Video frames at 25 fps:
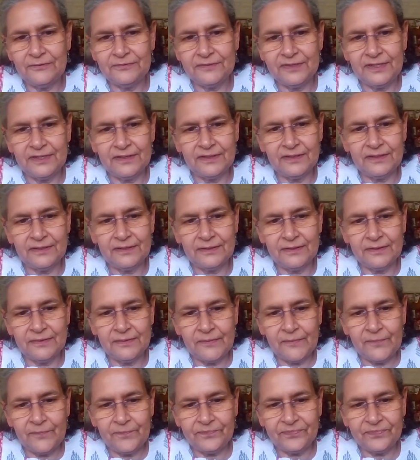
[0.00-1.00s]
of
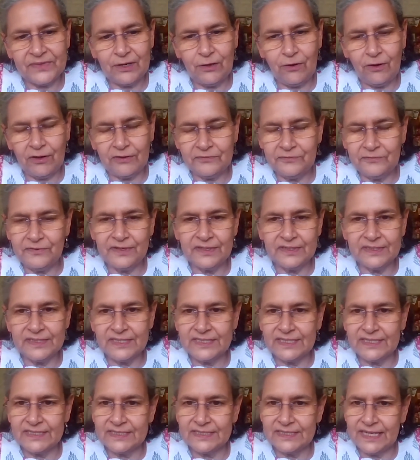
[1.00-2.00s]
the
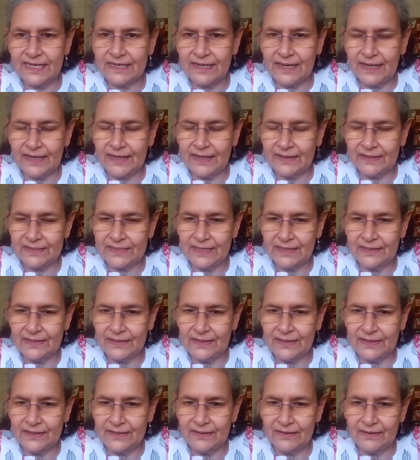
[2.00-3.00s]
conferences that I
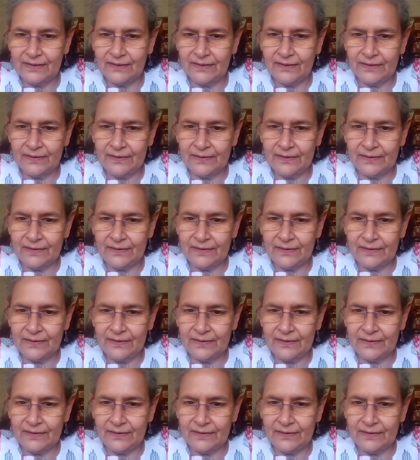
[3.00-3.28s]
attended,